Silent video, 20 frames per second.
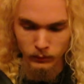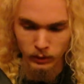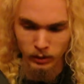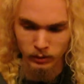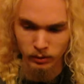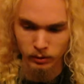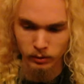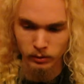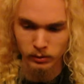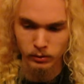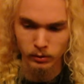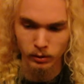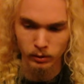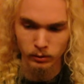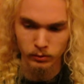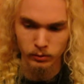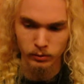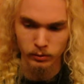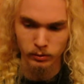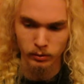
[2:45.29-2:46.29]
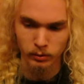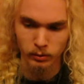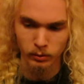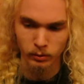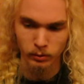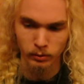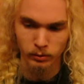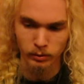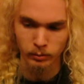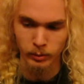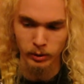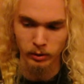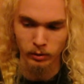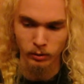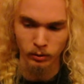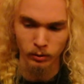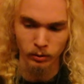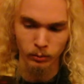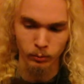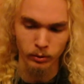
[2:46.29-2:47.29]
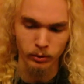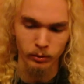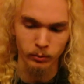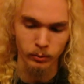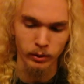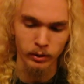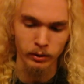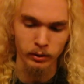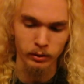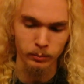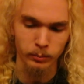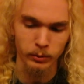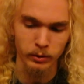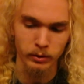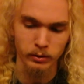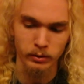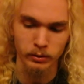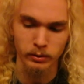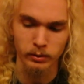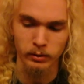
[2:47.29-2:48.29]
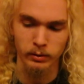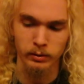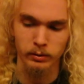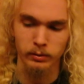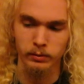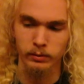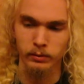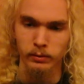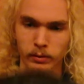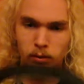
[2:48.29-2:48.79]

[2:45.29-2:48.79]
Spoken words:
The construction looks a bit odd when you wear it, because it's,